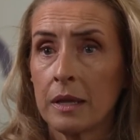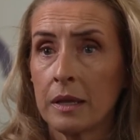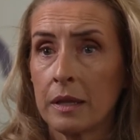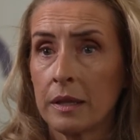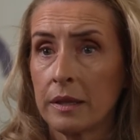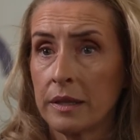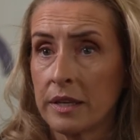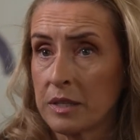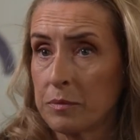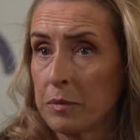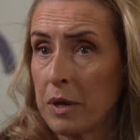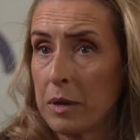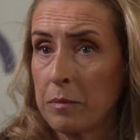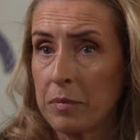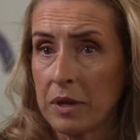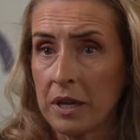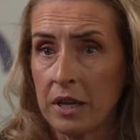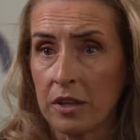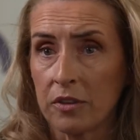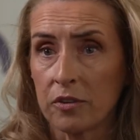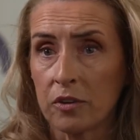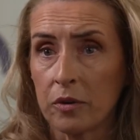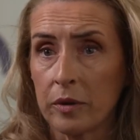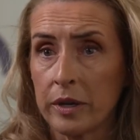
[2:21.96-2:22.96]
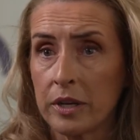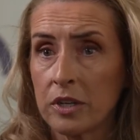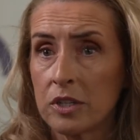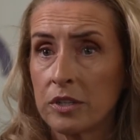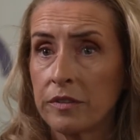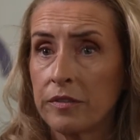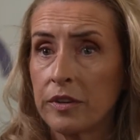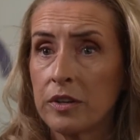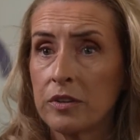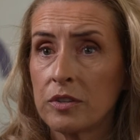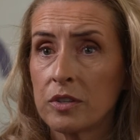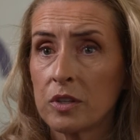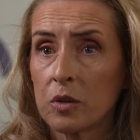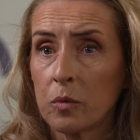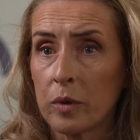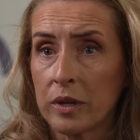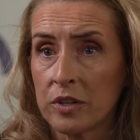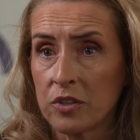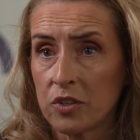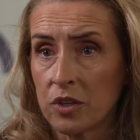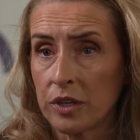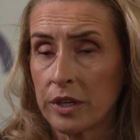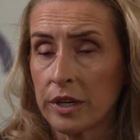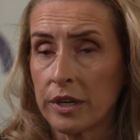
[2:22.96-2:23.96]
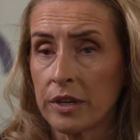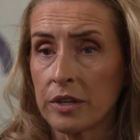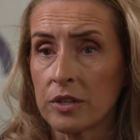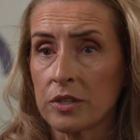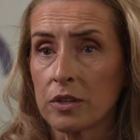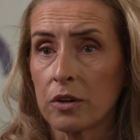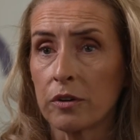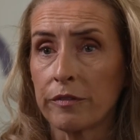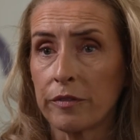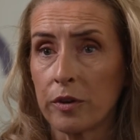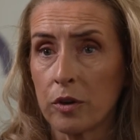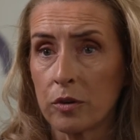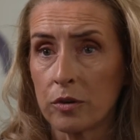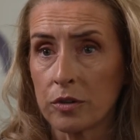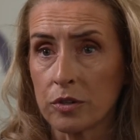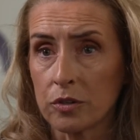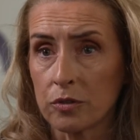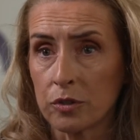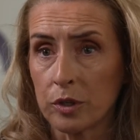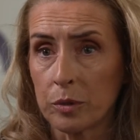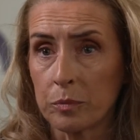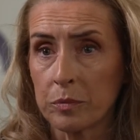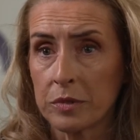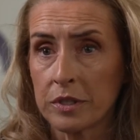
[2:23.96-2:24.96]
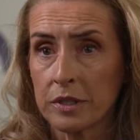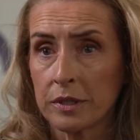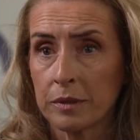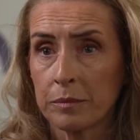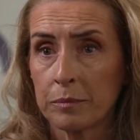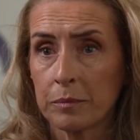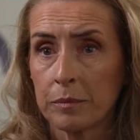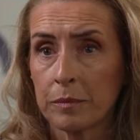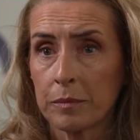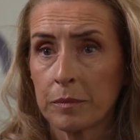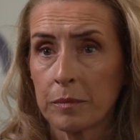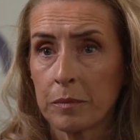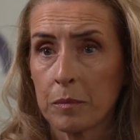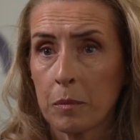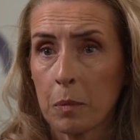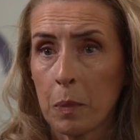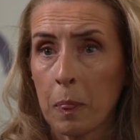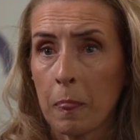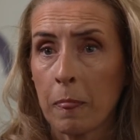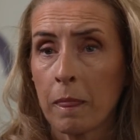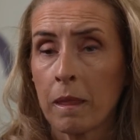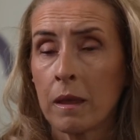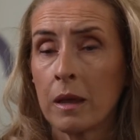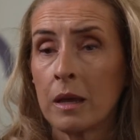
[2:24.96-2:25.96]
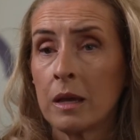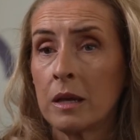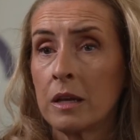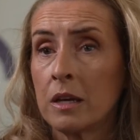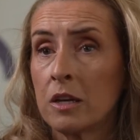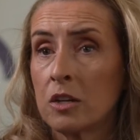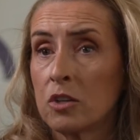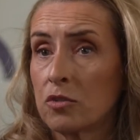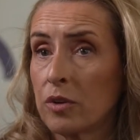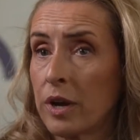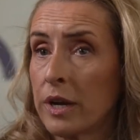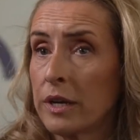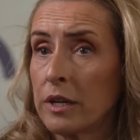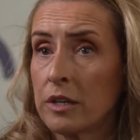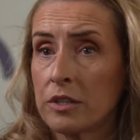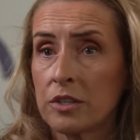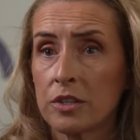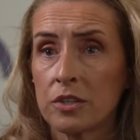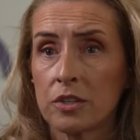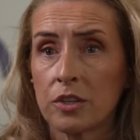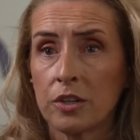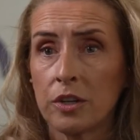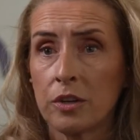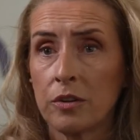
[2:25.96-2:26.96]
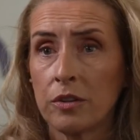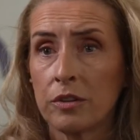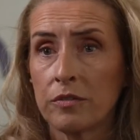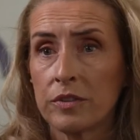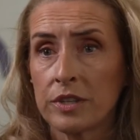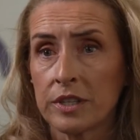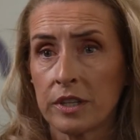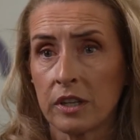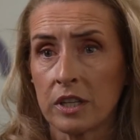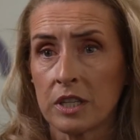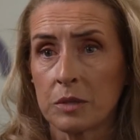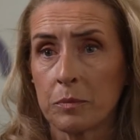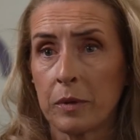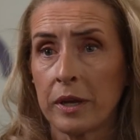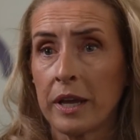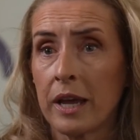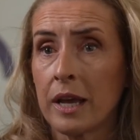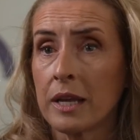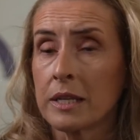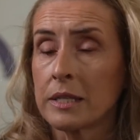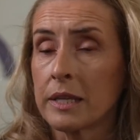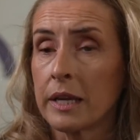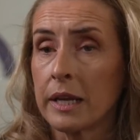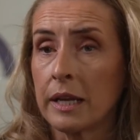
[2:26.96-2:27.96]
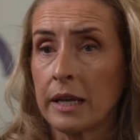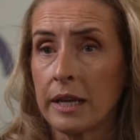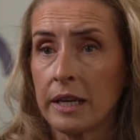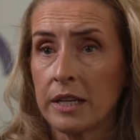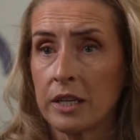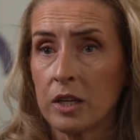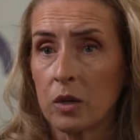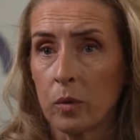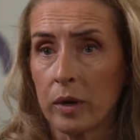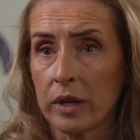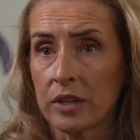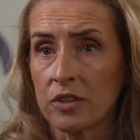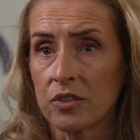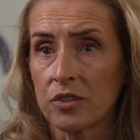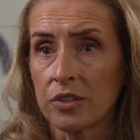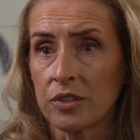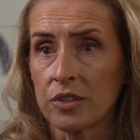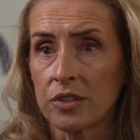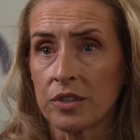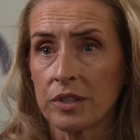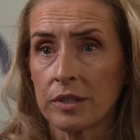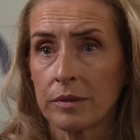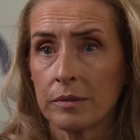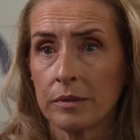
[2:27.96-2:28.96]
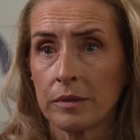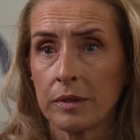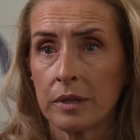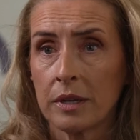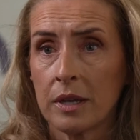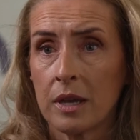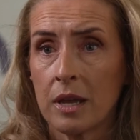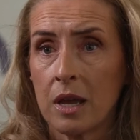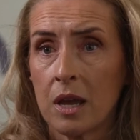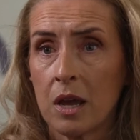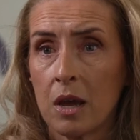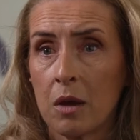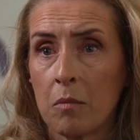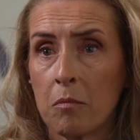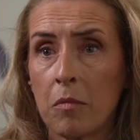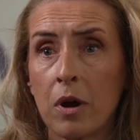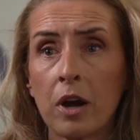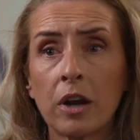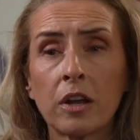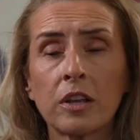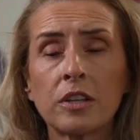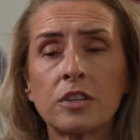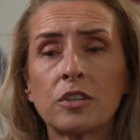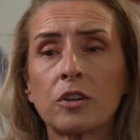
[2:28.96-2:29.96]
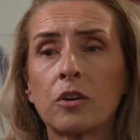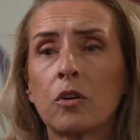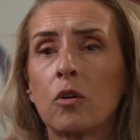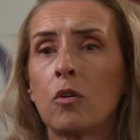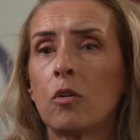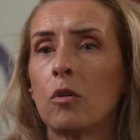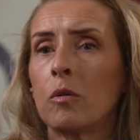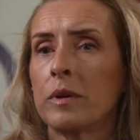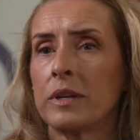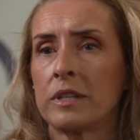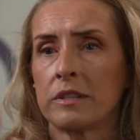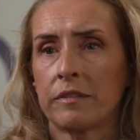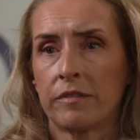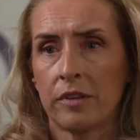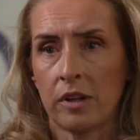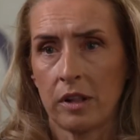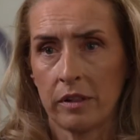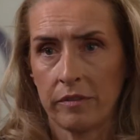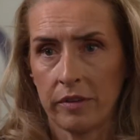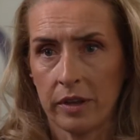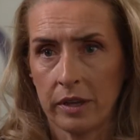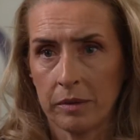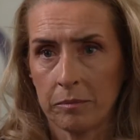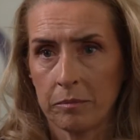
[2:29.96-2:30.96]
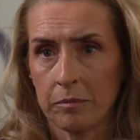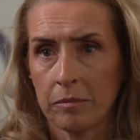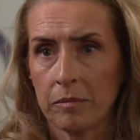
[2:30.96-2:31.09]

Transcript: This may be through interviews, questionnaires, or focus groups. Try not to skew the results by asking leading questions. Markets are always evolving.